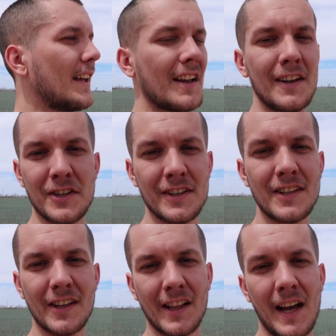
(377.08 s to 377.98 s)
can adjust
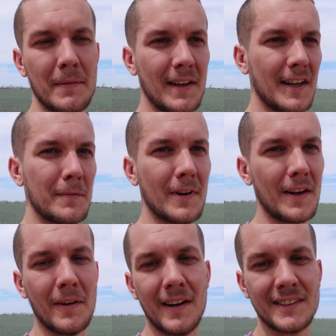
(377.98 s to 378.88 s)
to the climate here
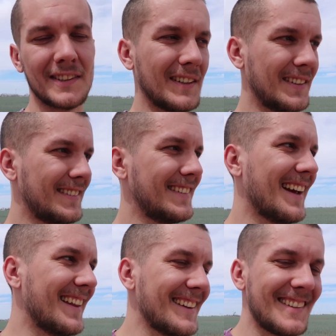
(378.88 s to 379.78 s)
pretty well. So
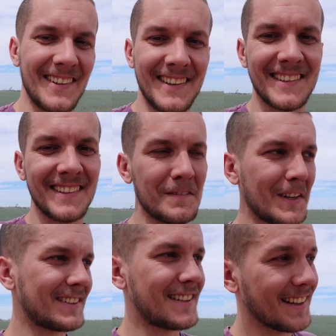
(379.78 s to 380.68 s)
yeah, that's the reason,
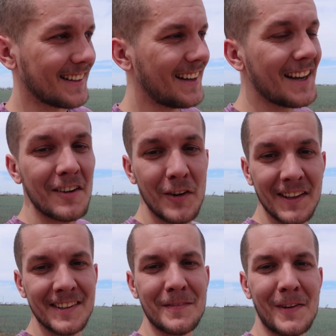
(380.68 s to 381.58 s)
but still
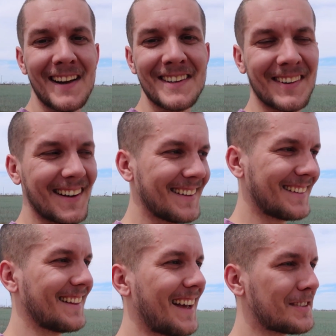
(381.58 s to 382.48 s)
really surprised, right?
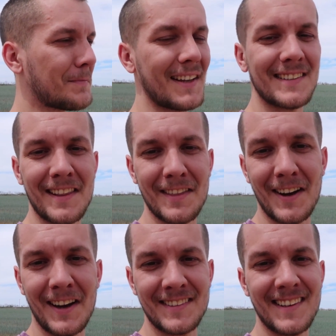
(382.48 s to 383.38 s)
Last place I
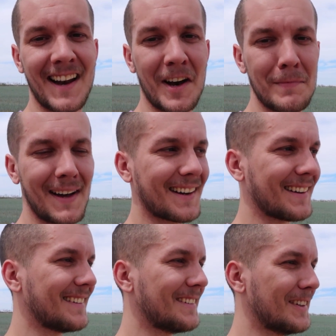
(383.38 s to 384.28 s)
thought I'd see an
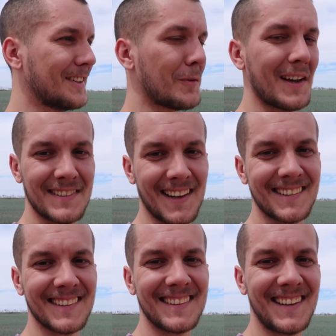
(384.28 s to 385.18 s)
alpaca was West
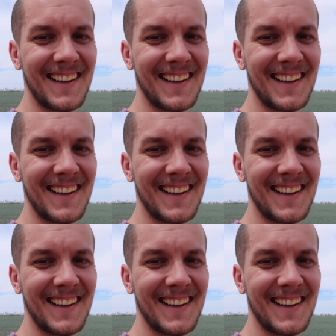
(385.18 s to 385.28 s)
Texas.